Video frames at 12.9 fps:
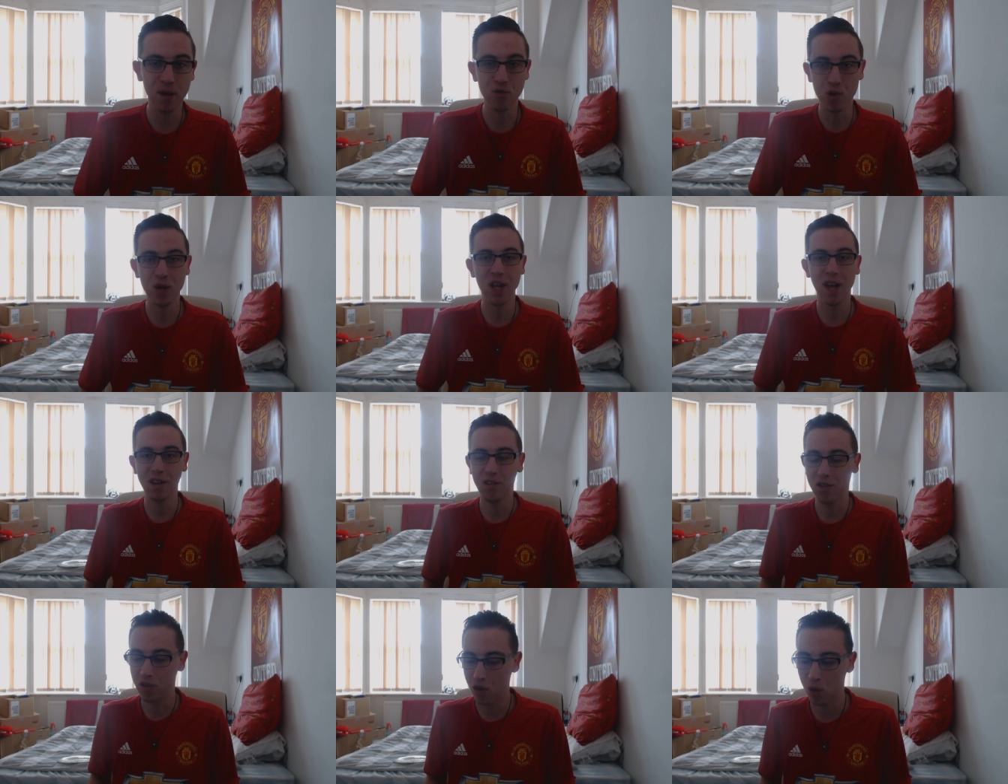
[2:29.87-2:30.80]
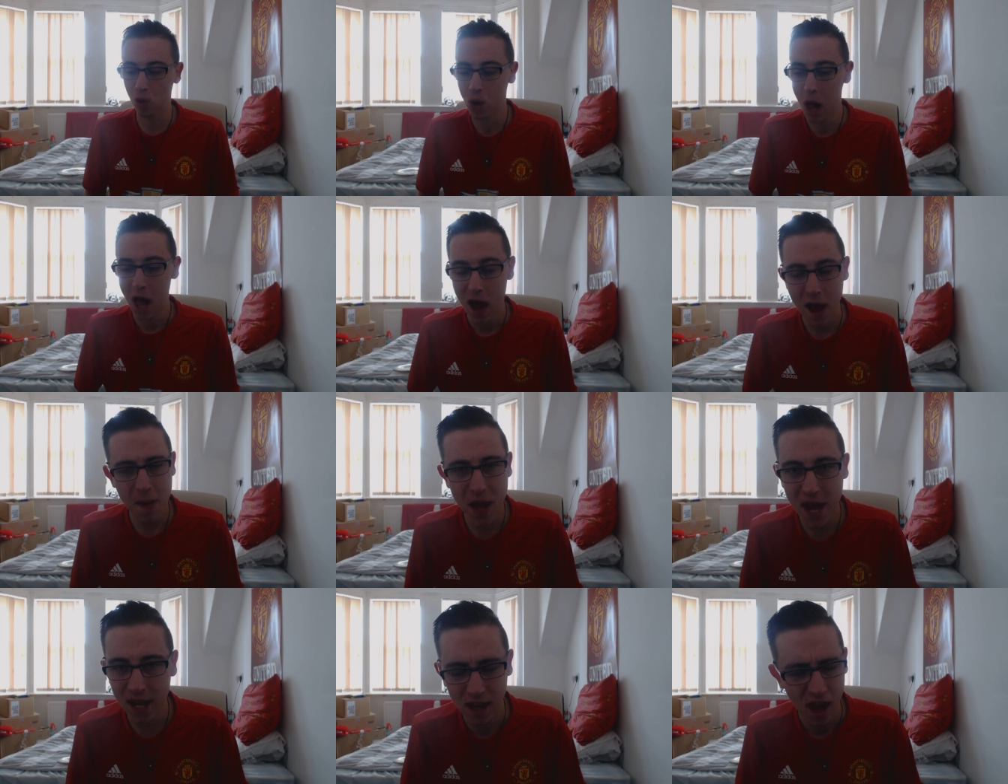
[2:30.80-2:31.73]
Rooney gets his goal. And
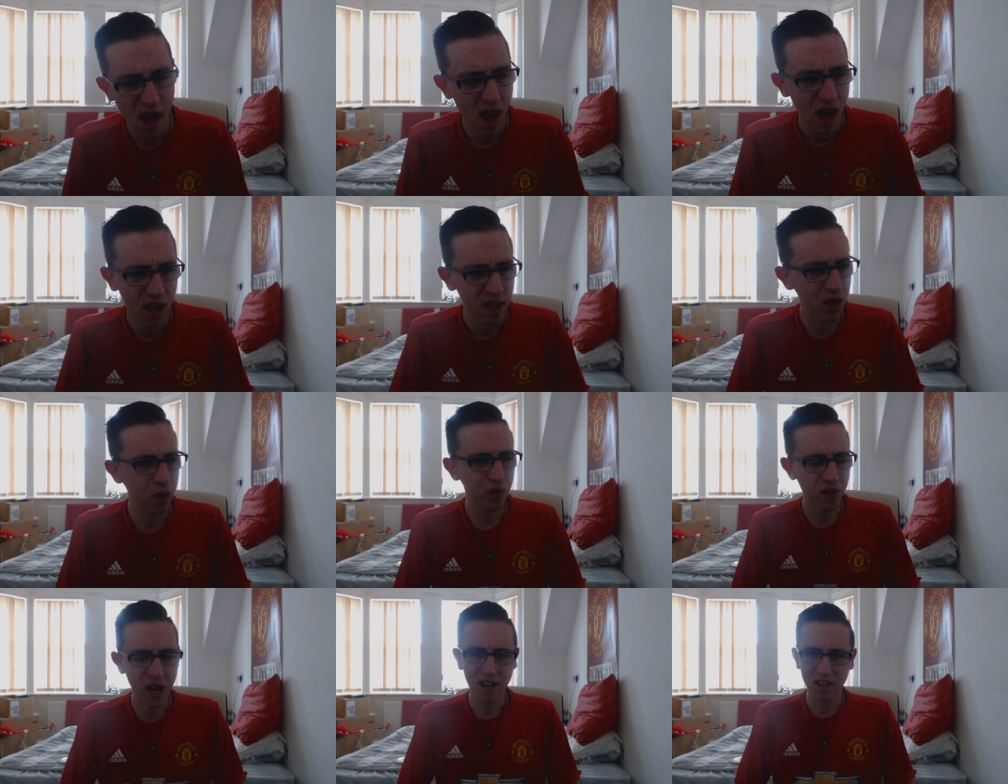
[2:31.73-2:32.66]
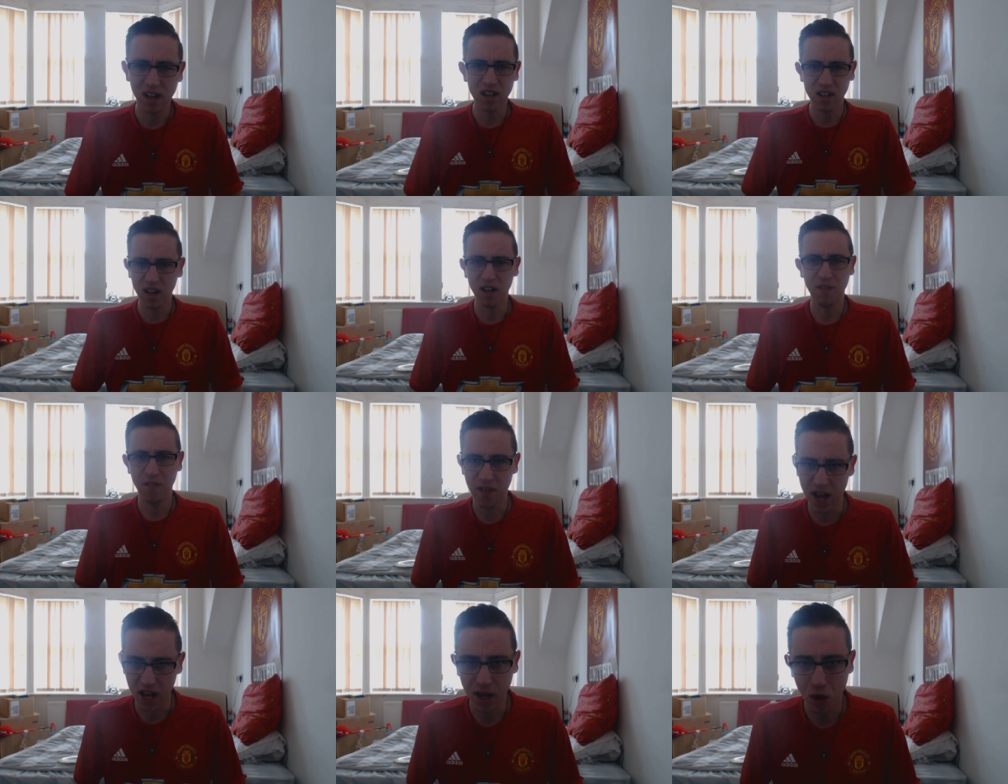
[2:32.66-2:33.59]
then, you know, Zlatan had had a
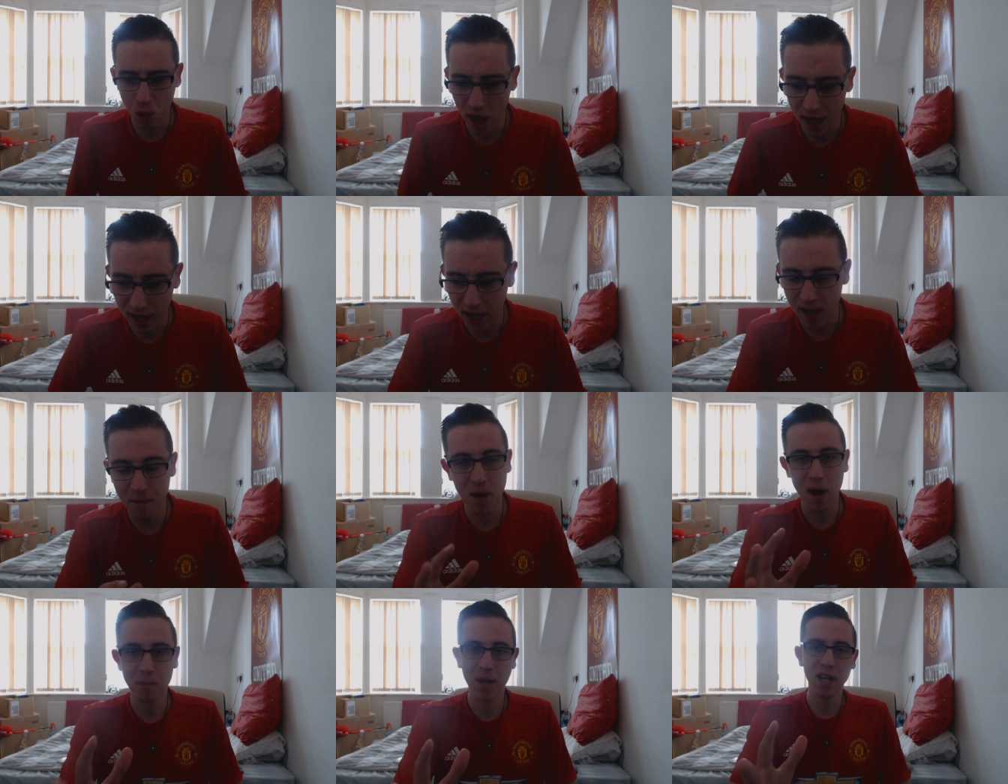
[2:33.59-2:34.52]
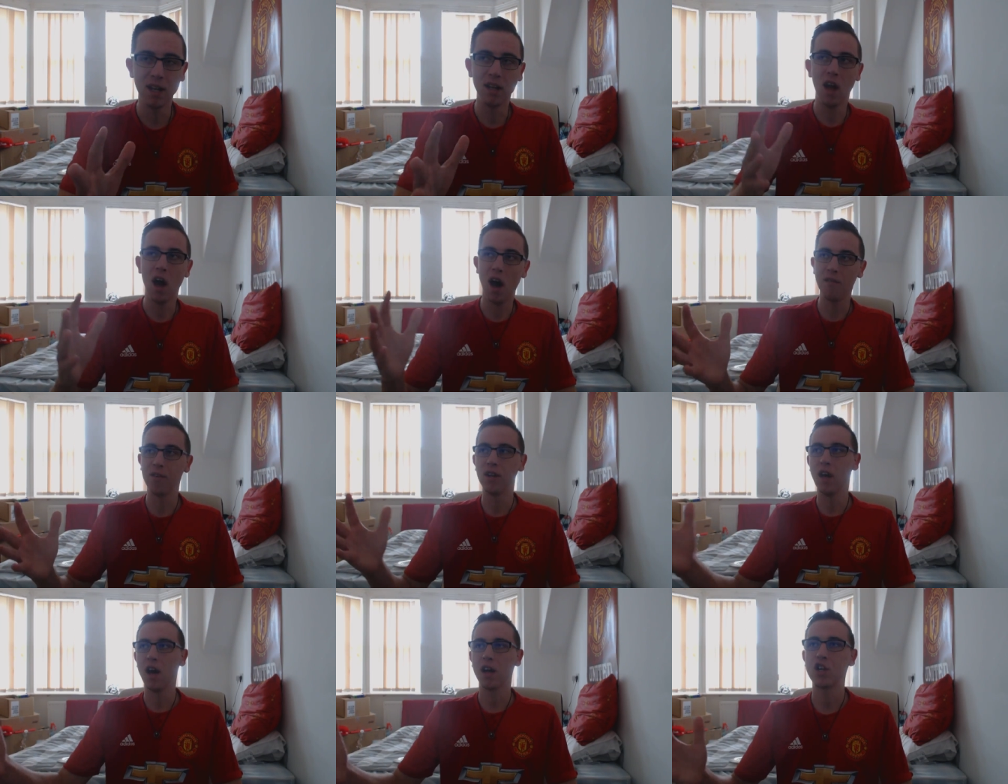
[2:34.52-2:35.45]
fairly quiet game. I mean, I haven't
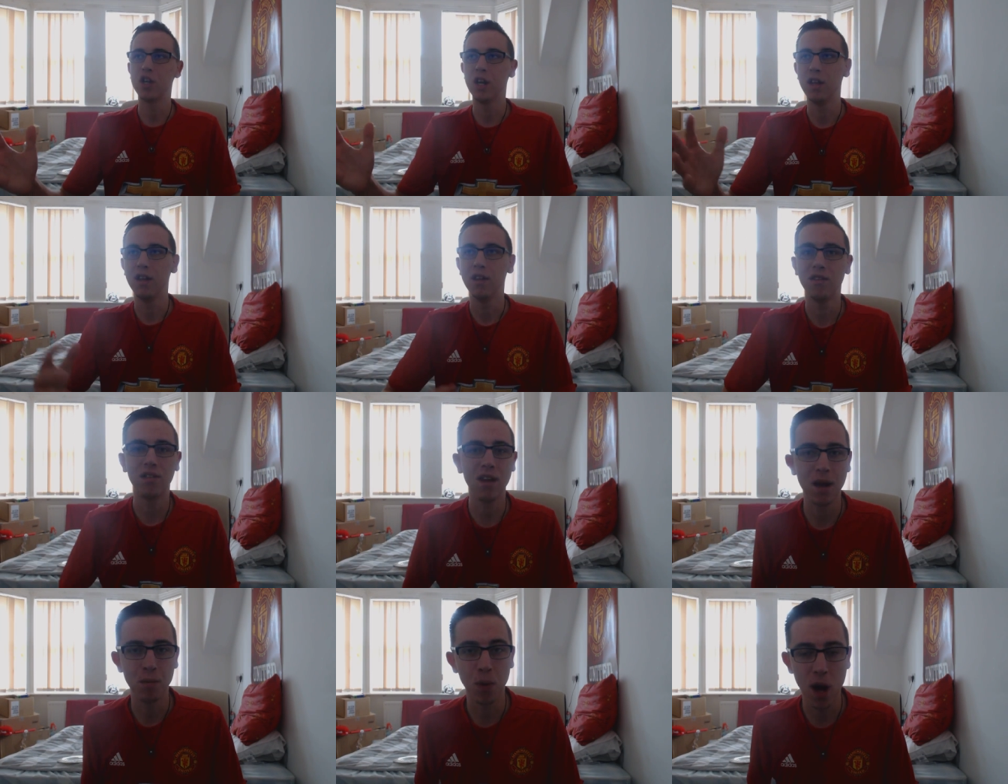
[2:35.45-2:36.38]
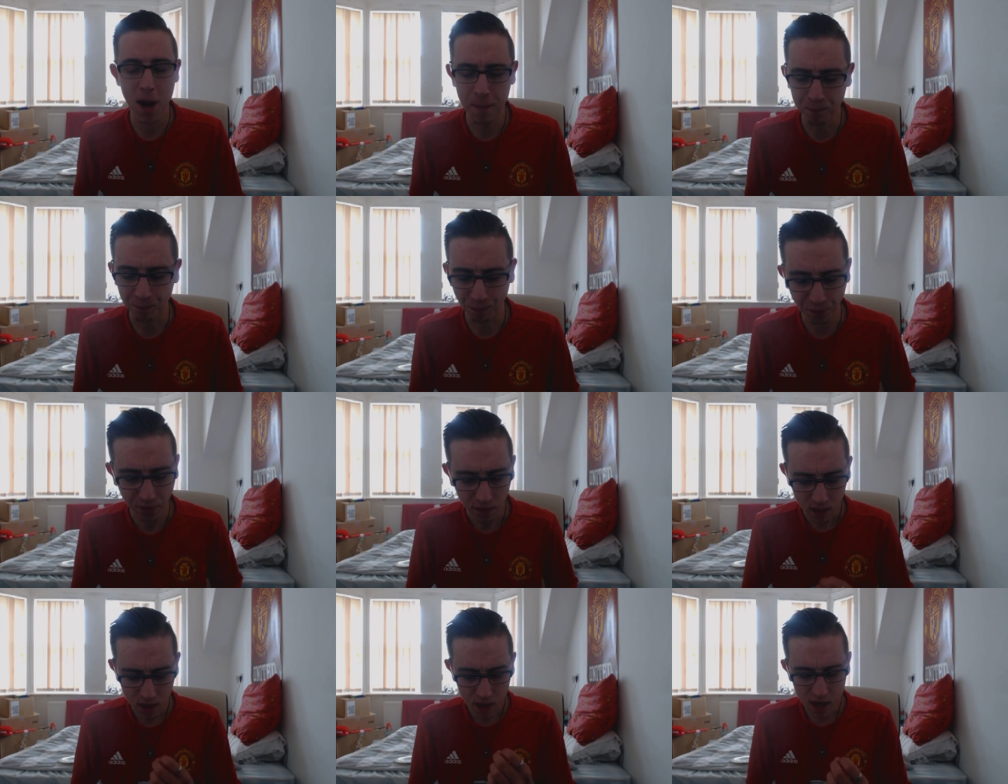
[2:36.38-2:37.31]
actually said, but um,
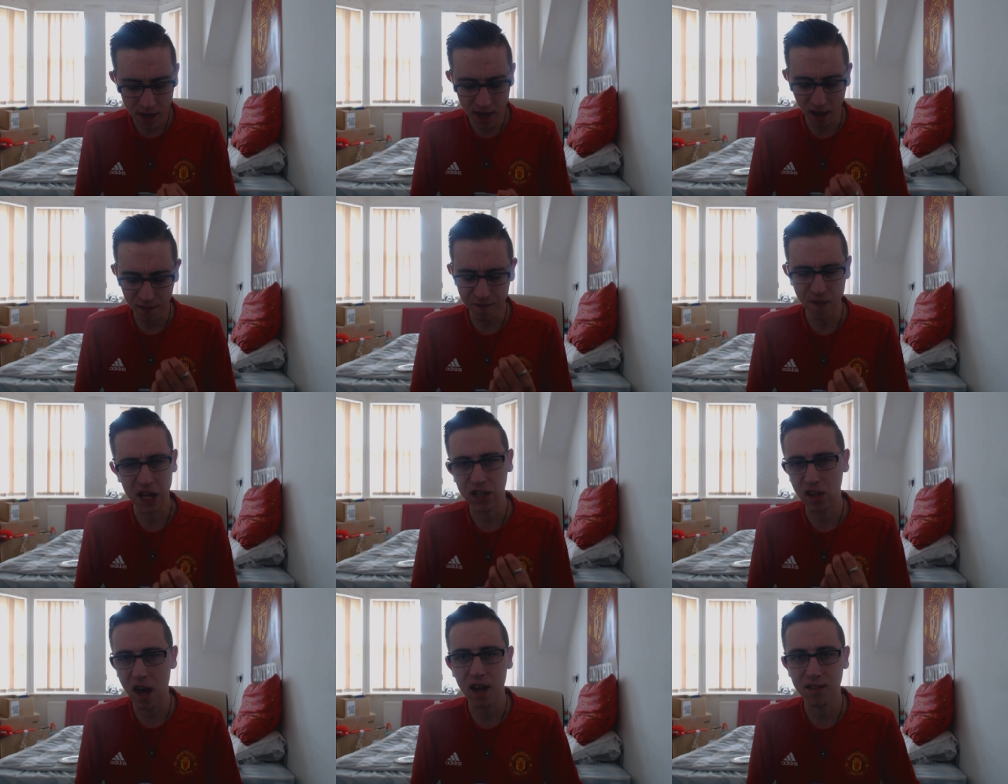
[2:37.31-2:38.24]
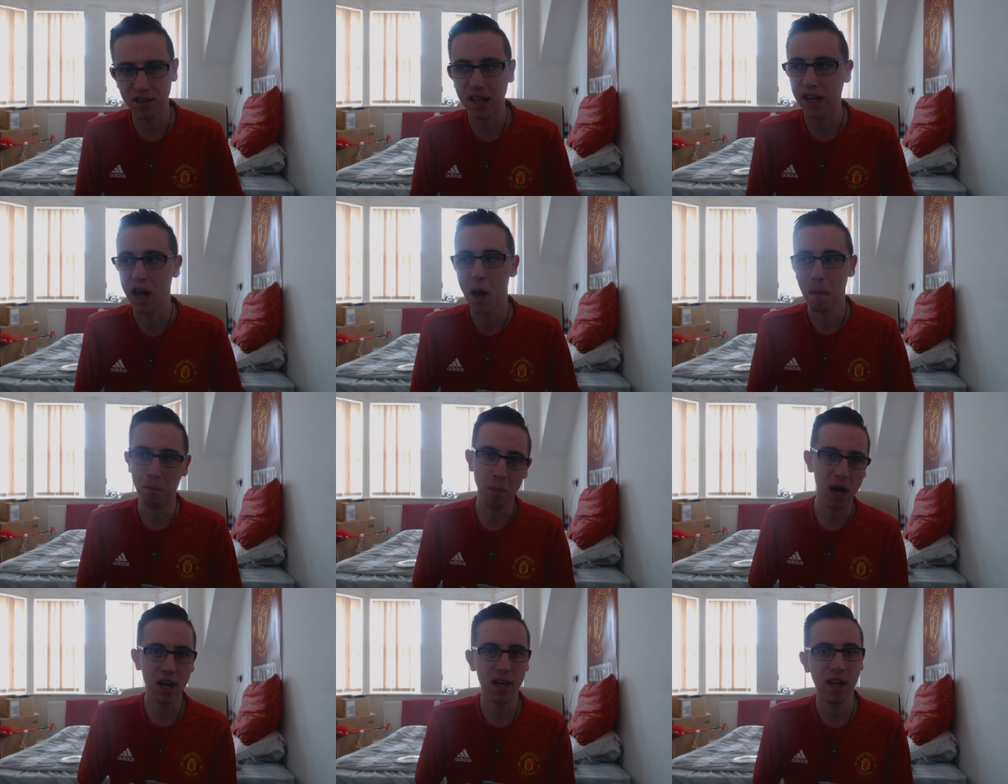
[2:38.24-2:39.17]
he had a fantastic
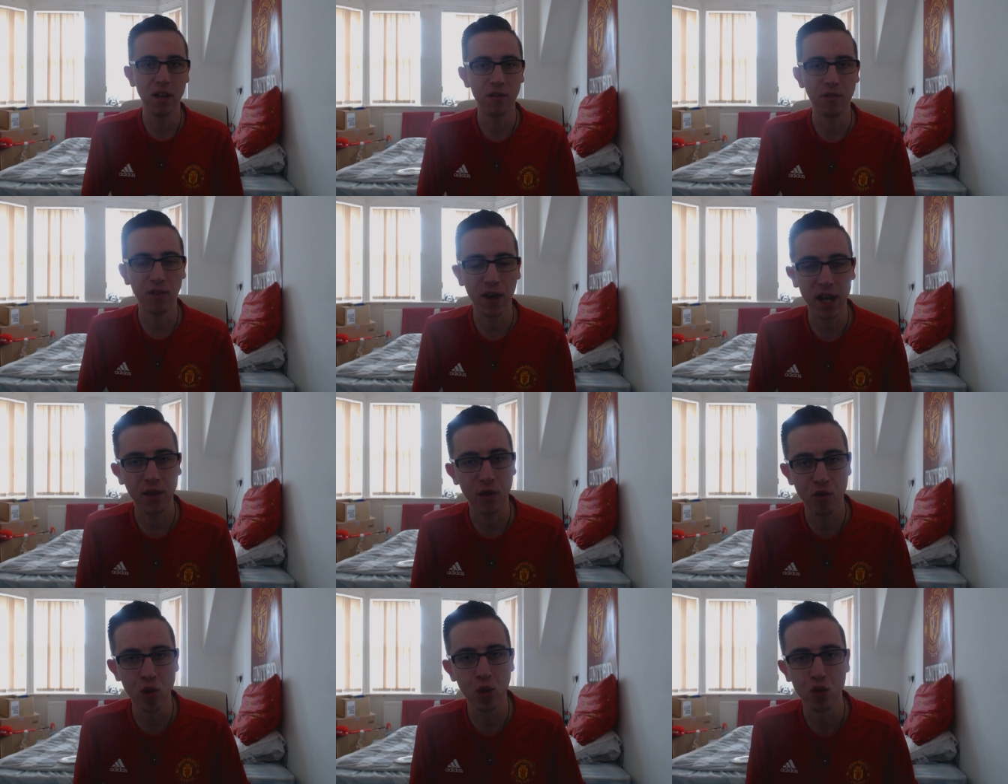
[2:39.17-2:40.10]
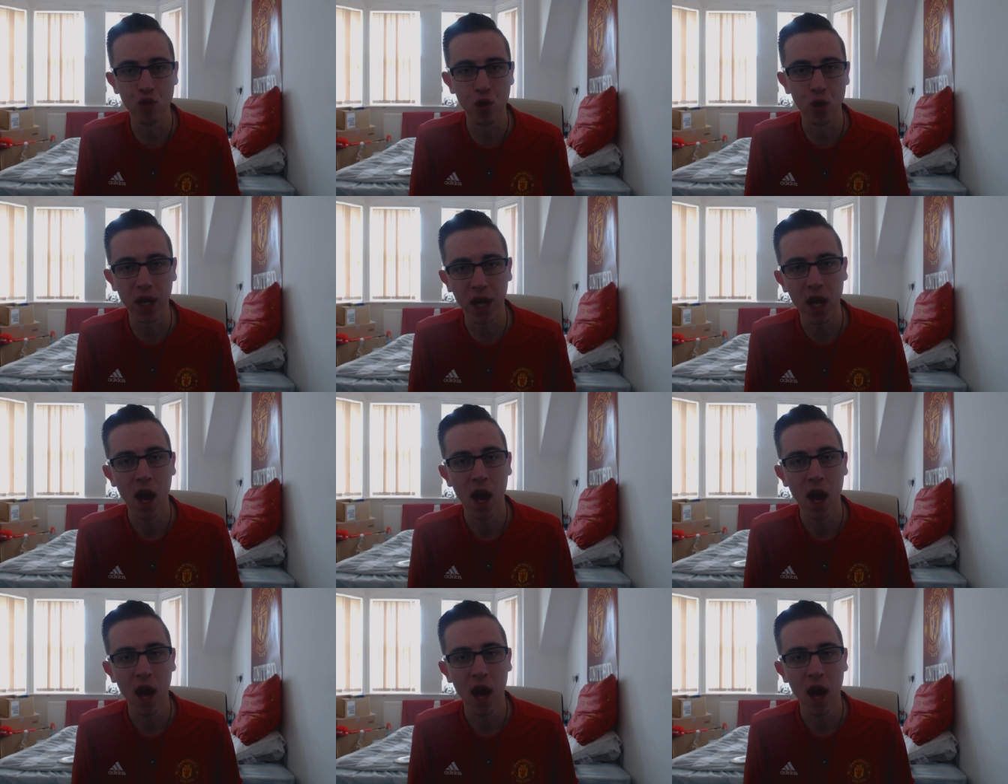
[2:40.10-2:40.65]
back heel flick through to Rooney.